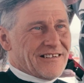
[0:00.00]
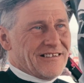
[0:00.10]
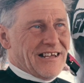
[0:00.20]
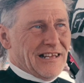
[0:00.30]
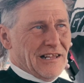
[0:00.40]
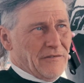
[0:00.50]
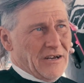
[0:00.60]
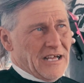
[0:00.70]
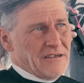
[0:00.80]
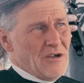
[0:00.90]
I love
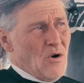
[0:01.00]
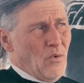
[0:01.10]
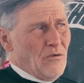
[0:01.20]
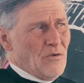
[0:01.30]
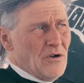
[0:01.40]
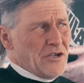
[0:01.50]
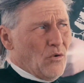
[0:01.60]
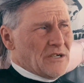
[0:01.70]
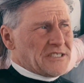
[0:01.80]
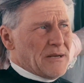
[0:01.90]
it.
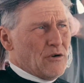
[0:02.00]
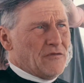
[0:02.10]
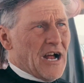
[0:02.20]
Once I moved